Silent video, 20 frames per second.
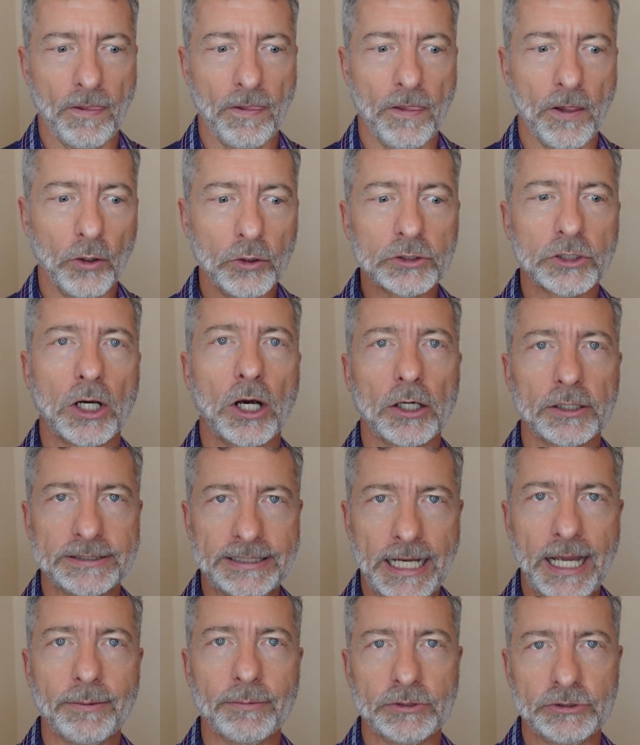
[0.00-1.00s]
Those are
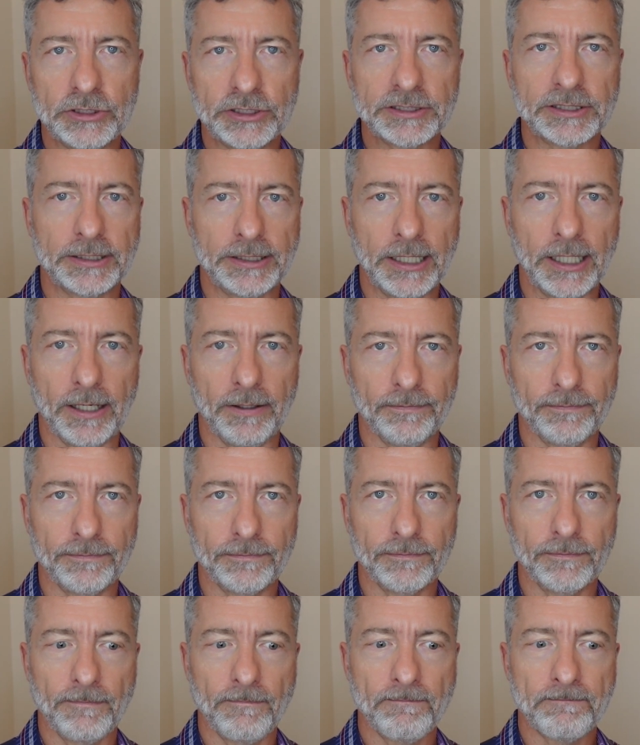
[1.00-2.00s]
damages enough.